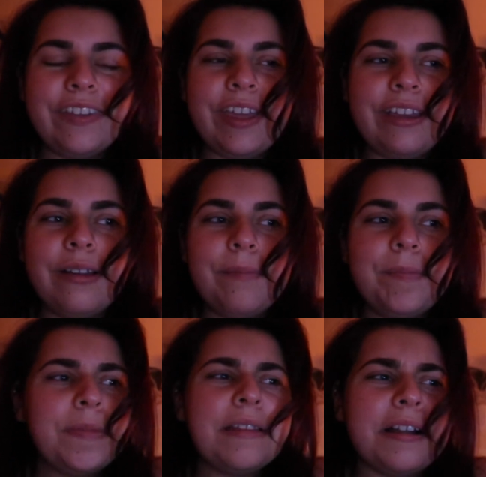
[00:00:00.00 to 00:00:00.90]
And like
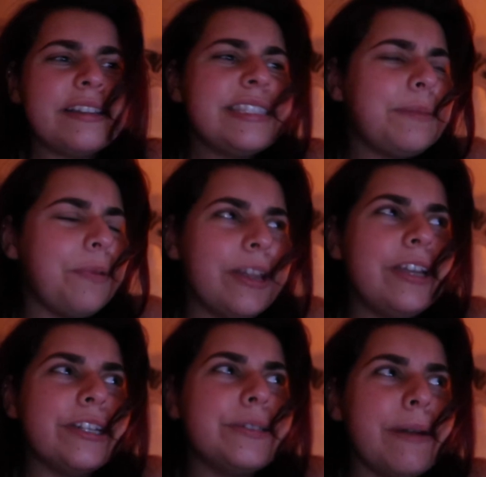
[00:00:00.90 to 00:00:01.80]
honestly, pretty
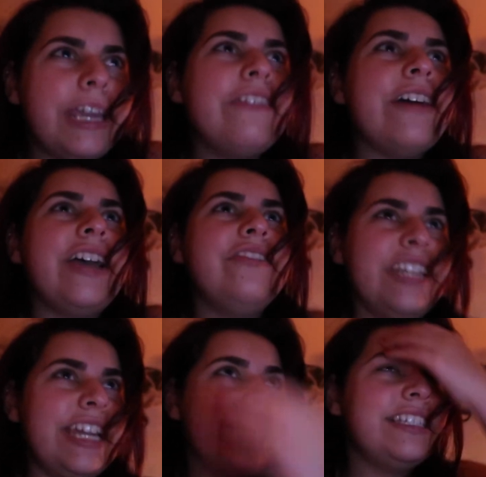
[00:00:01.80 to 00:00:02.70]
good 25
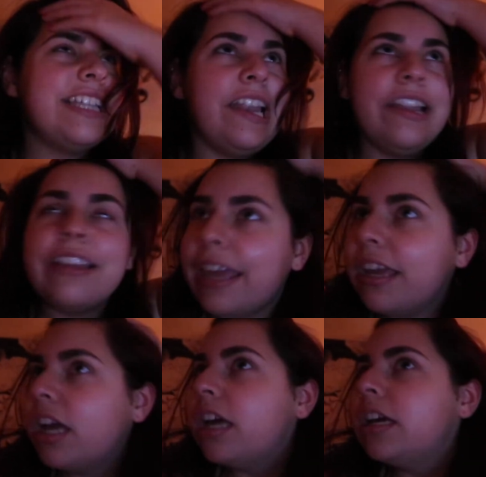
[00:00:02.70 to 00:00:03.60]
days. I didn't
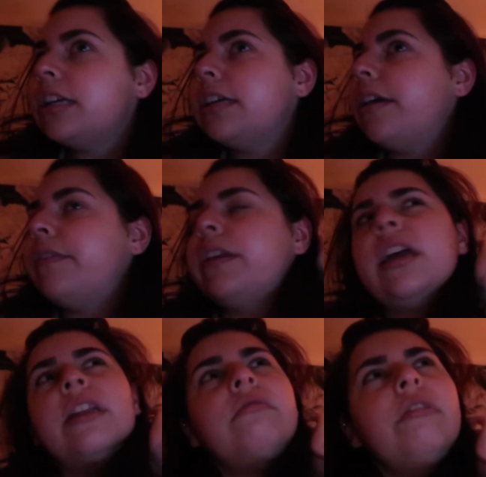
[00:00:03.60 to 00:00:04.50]
like have any,
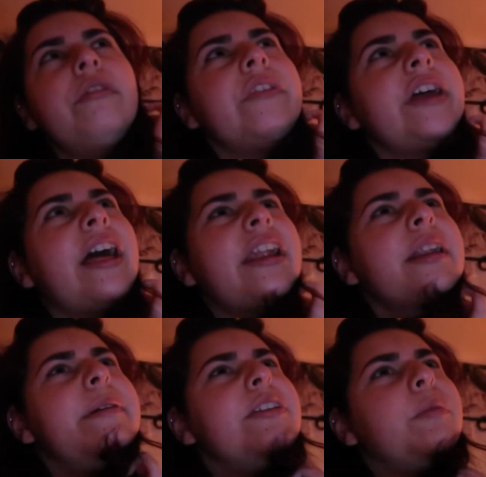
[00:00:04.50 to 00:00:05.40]
I don't know if I had
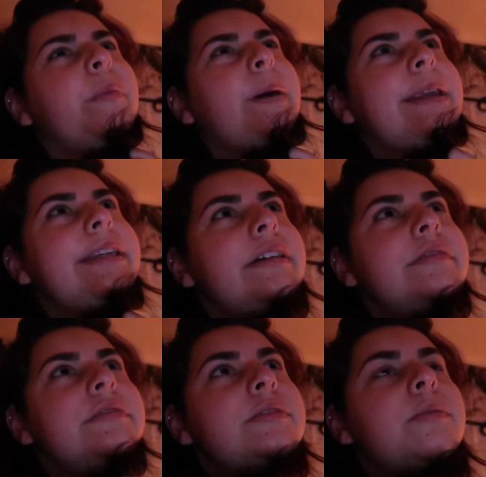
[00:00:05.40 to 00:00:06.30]
any mental
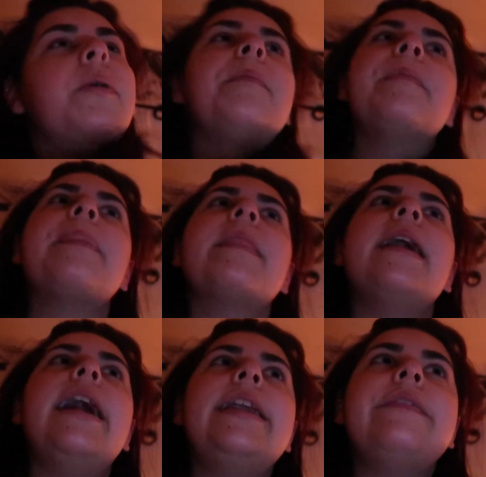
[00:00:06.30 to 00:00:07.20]
breakdowns. Well,
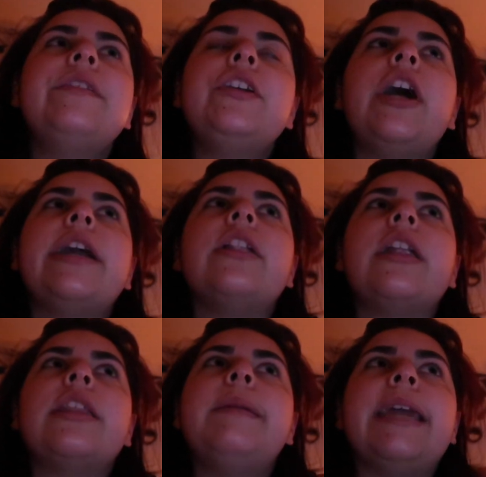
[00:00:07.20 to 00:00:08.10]
I definitely cried a
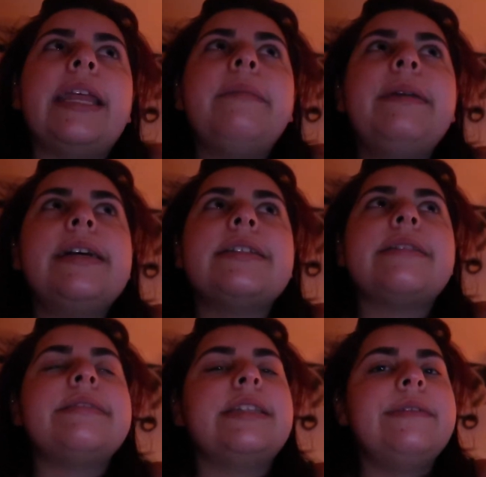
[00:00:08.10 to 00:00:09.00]
lot at the beginning because
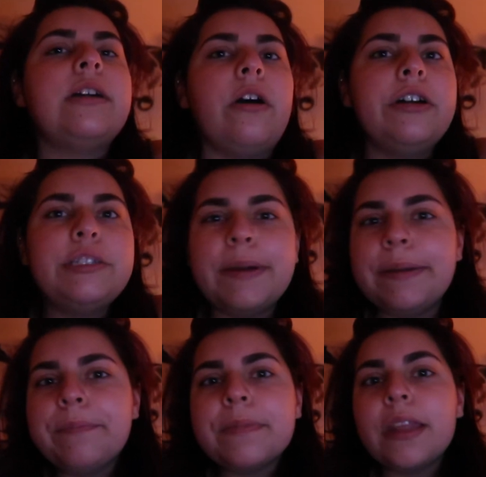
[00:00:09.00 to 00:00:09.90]
I was leaving college,
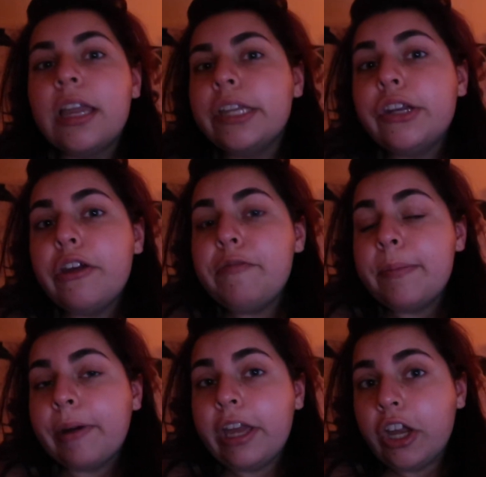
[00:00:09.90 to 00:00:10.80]
but you know, I've been
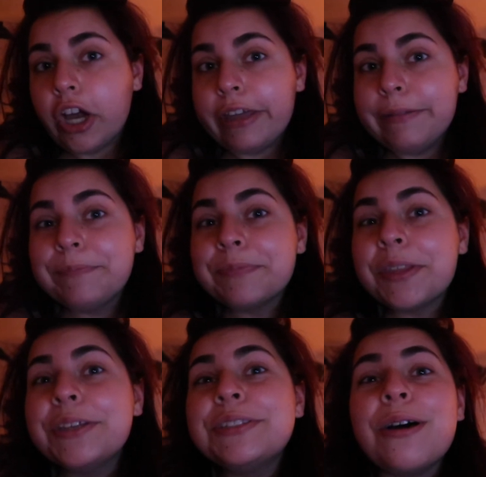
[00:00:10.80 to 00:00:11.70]
pretty good.
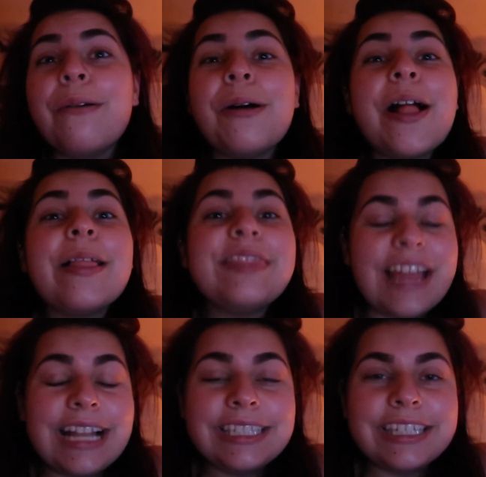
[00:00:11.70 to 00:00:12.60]
So
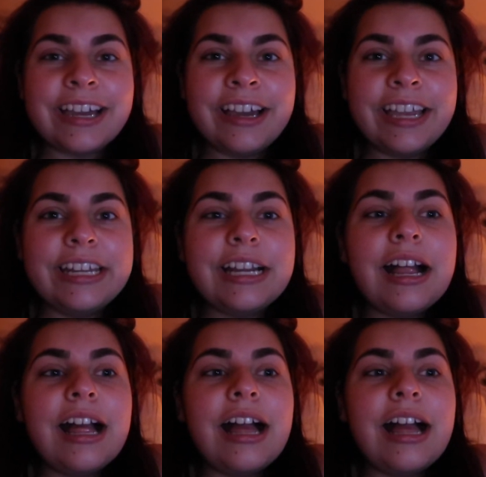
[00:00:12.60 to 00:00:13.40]
that's good.